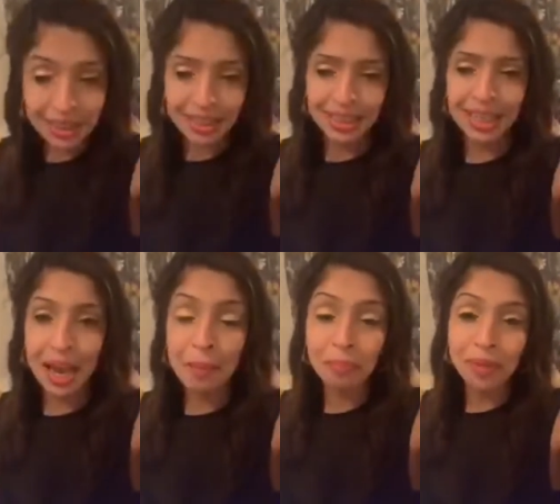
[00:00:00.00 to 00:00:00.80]

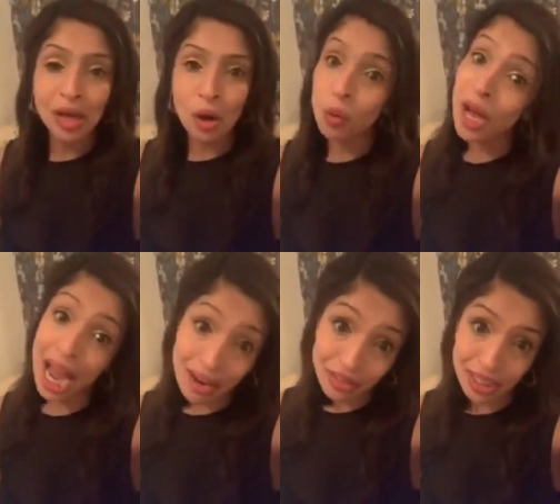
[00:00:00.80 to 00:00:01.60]
Yeah? Or what
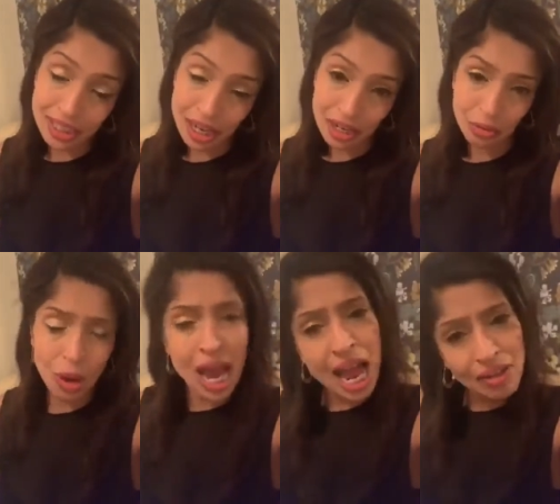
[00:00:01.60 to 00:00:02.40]
haven't I done? And
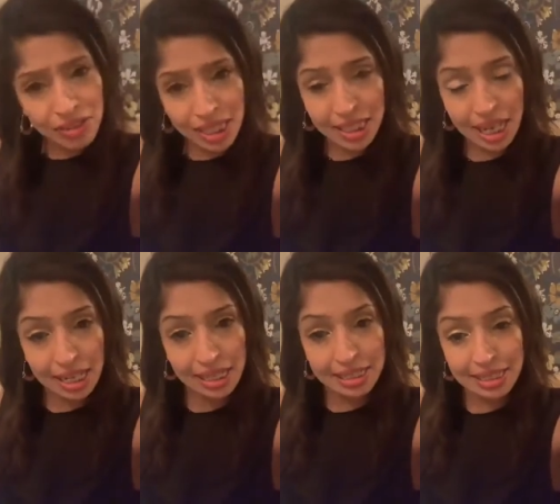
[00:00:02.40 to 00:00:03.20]
why haven't I done
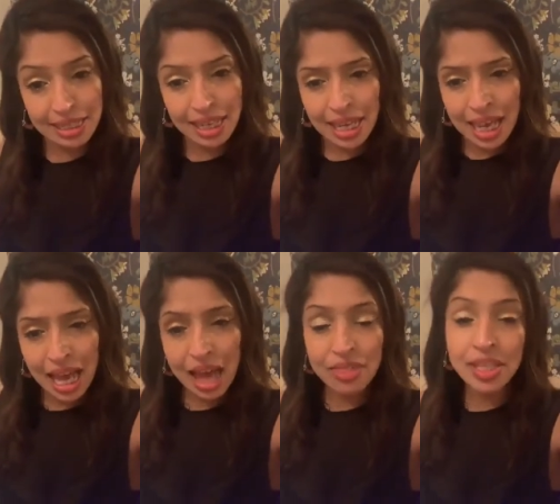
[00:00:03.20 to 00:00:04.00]
it?
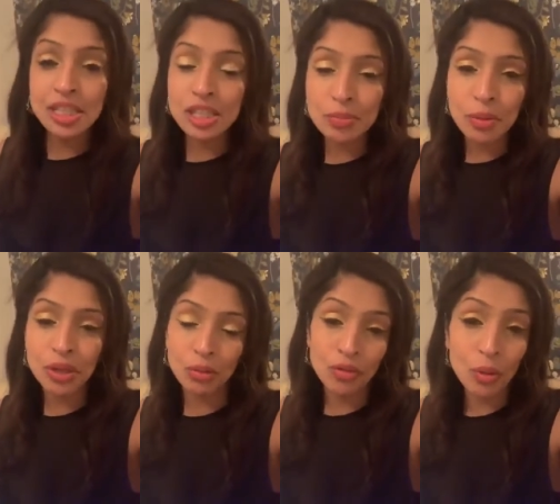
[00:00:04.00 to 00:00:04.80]
And this is the
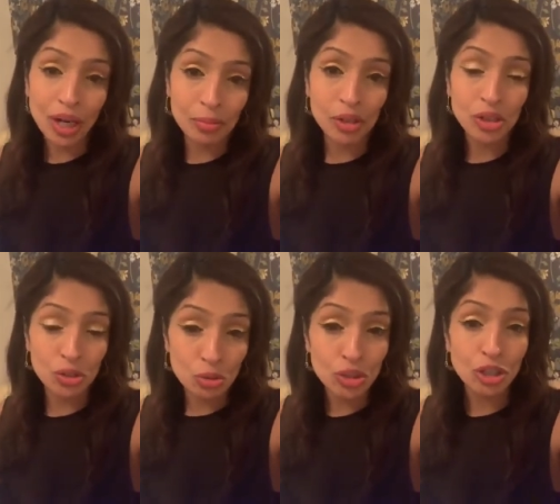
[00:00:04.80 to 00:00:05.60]
point of what I'm going to
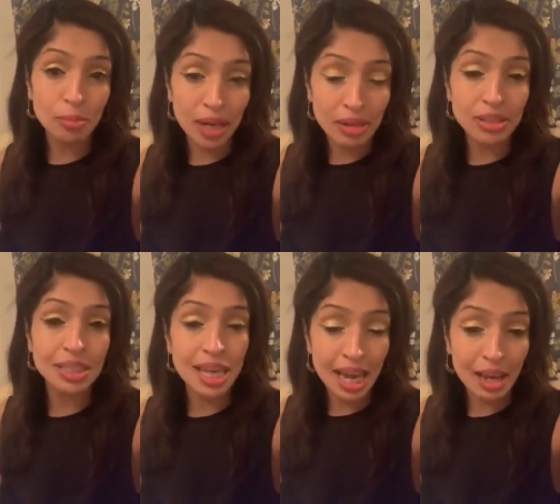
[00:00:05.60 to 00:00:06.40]
talk to you about
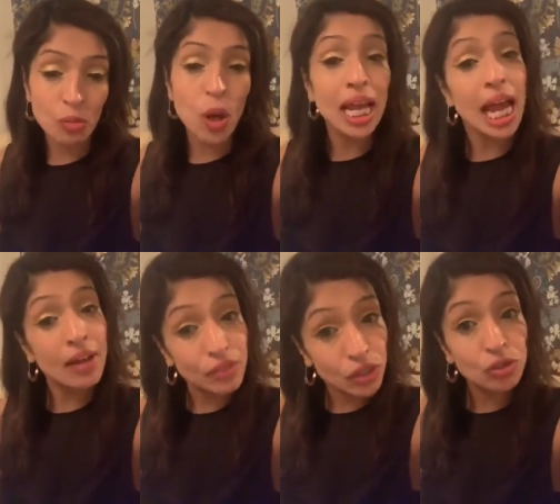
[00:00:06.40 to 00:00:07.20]
today. Why
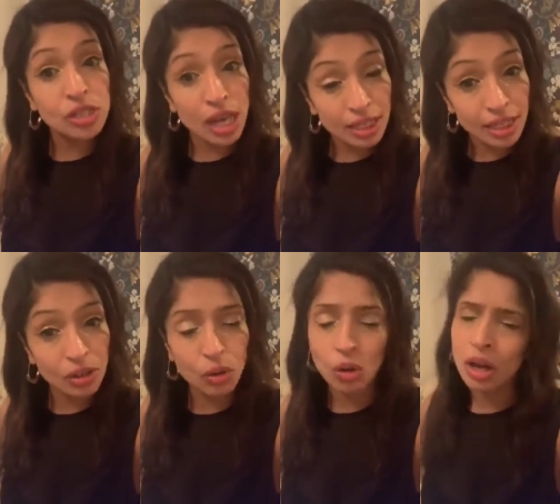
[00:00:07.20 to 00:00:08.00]
haven't you done it
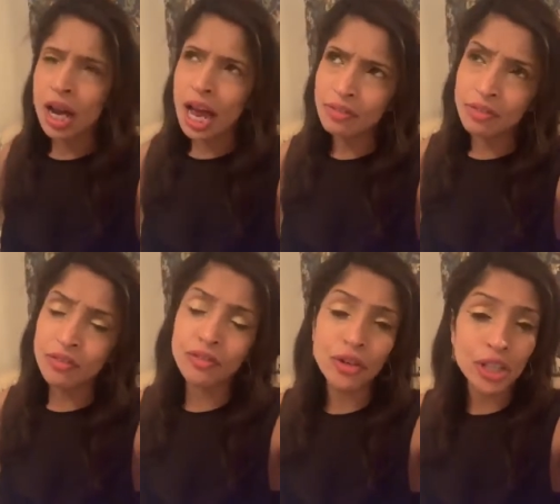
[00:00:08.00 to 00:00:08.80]
or haven't
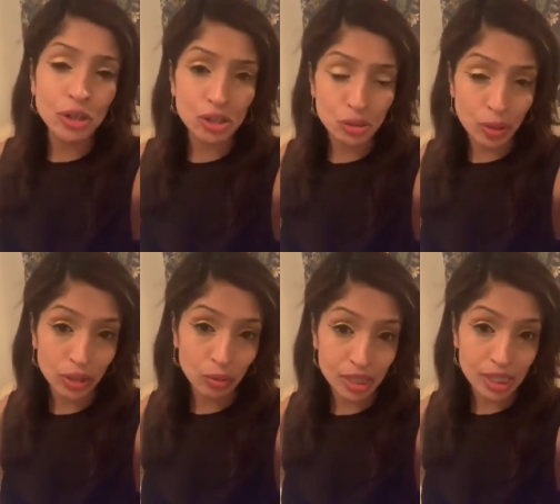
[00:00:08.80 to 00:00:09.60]
fully got to where
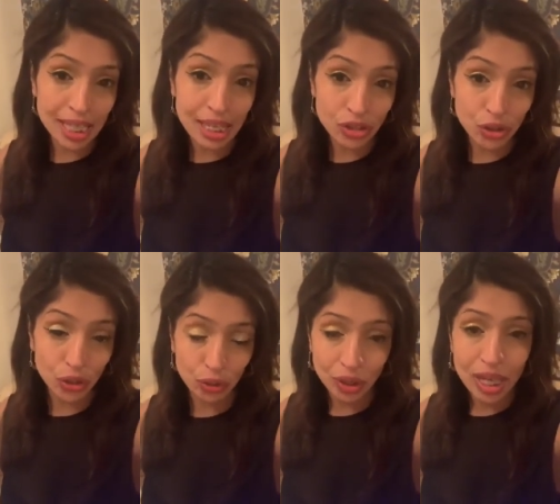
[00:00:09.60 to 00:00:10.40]
you wanted to get
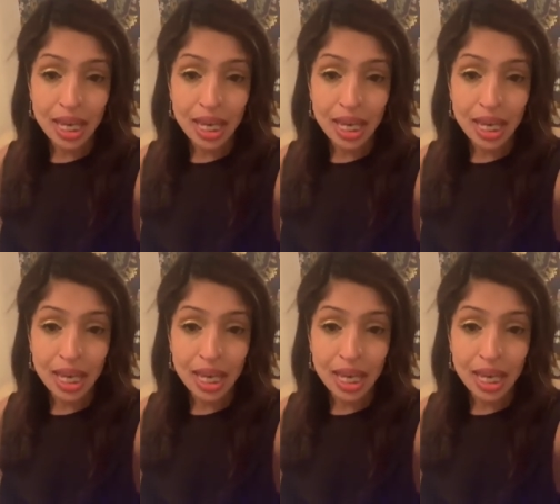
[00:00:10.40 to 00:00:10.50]
to?